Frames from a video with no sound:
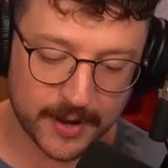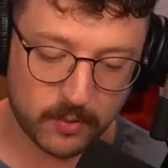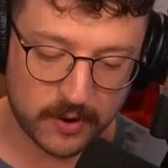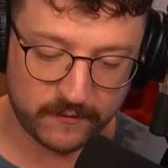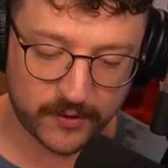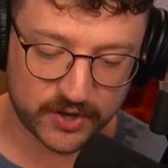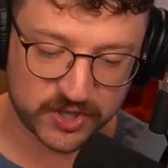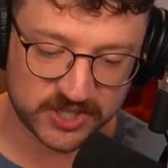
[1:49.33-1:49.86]

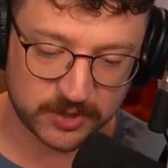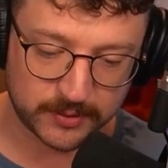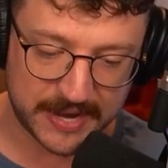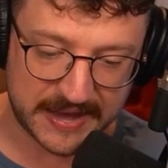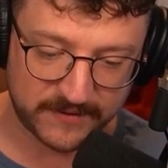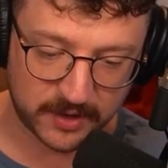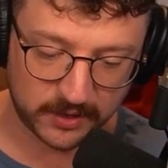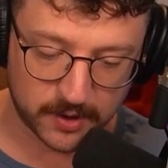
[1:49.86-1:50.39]
However, I just don't
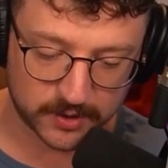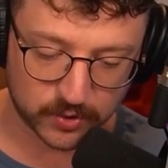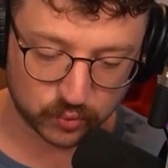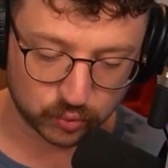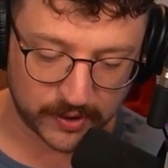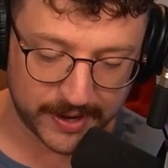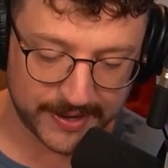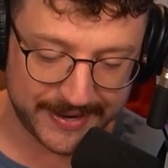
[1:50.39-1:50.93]
have it unlocked
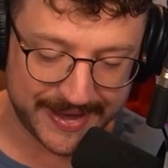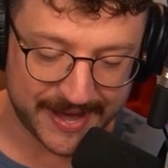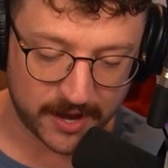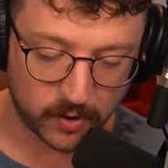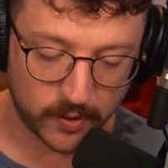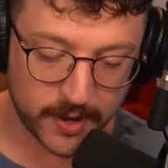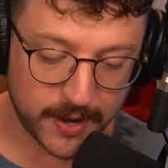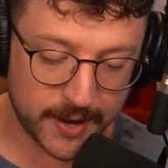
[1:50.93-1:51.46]
right
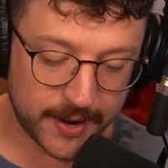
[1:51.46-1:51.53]
now.